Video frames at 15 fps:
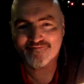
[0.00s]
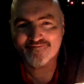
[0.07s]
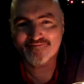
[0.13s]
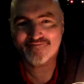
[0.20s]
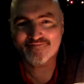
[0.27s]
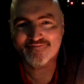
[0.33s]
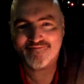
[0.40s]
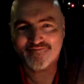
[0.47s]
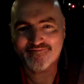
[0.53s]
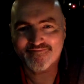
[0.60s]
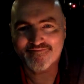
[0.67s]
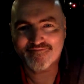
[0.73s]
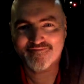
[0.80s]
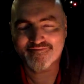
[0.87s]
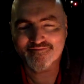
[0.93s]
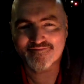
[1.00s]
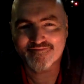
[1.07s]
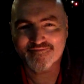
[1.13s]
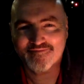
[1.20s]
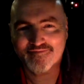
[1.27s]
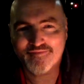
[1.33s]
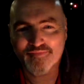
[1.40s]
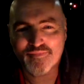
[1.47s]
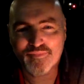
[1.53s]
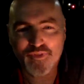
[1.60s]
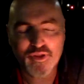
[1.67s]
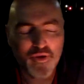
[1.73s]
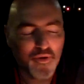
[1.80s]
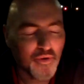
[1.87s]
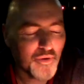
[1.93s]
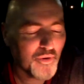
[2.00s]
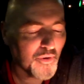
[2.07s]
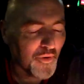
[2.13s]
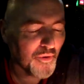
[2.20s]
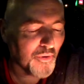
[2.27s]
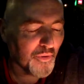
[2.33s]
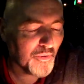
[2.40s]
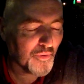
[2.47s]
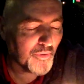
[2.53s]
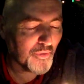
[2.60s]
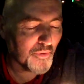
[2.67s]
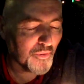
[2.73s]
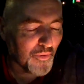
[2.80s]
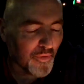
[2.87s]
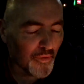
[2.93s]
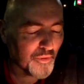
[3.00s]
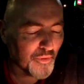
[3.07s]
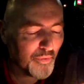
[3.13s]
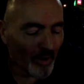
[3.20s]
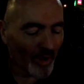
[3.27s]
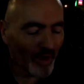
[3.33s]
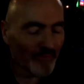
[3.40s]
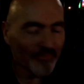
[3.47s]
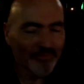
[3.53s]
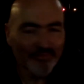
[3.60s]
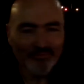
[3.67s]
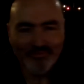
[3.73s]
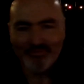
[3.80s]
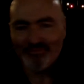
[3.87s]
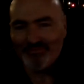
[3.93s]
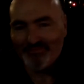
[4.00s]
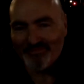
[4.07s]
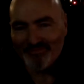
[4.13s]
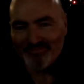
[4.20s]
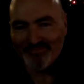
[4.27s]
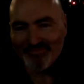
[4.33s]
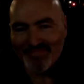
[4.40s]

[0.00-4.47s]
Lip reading: (silence)